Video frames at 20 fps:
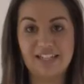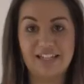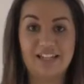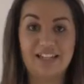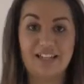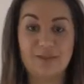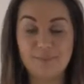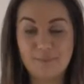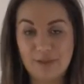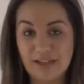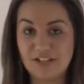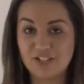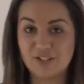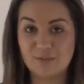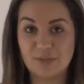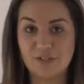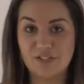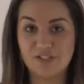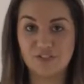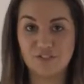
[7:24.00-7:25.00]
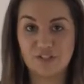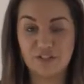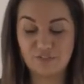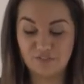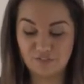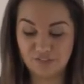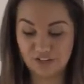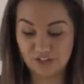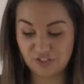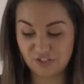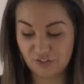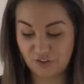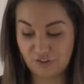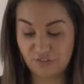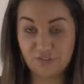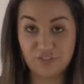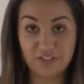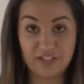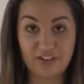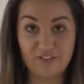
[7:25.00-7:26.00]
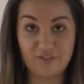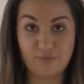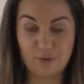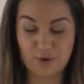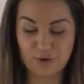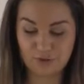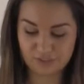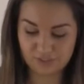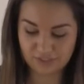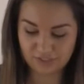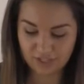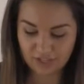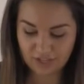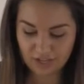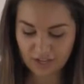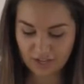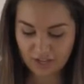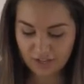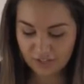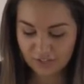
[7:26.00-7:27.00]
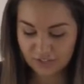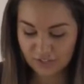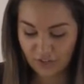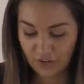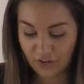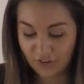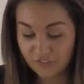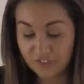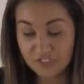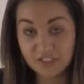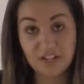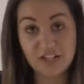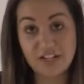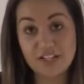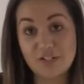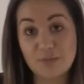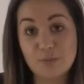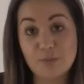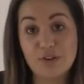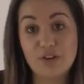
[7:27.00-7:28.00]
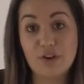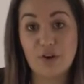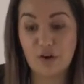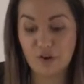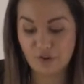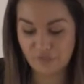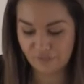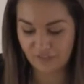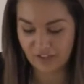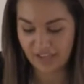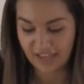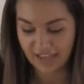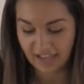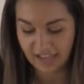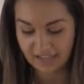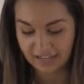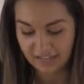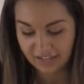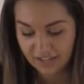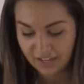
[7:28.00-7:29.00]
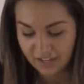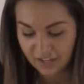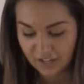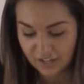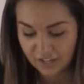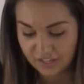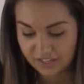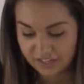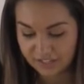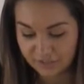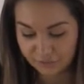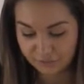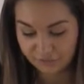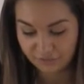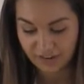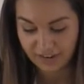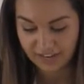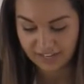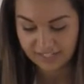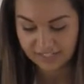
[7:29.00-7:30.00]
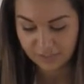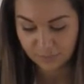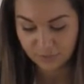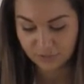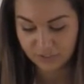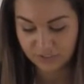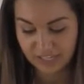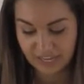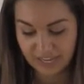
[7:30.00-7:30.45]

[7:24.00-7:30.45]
the little embellishments to really finish off the gift box. So I've decided to print off a little phrase which